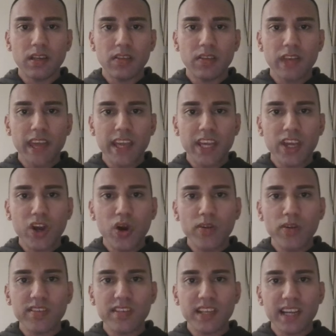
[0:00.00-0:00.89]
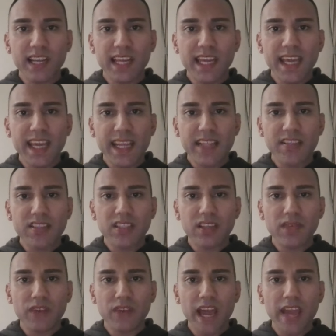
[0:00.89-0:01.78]
They're constantly in
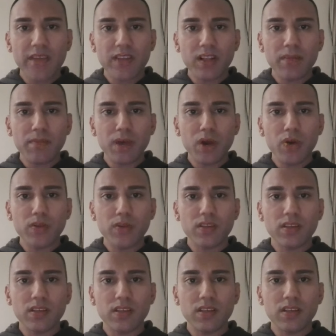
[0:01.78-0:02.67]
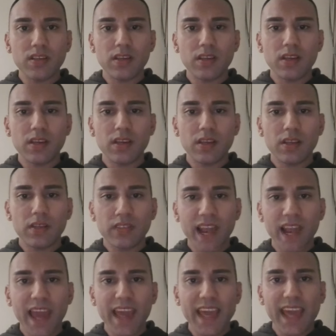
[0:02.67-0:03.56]
survival mode.
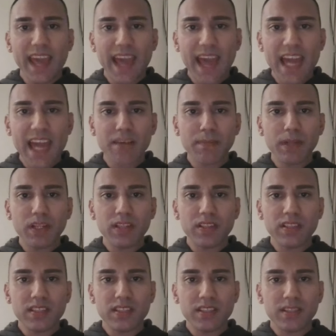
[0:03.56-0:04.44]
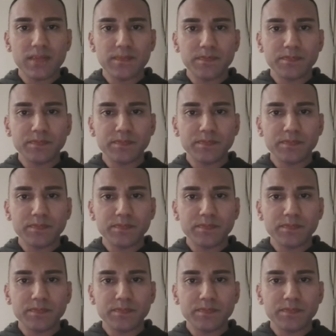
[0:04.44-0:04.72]
They're like animals.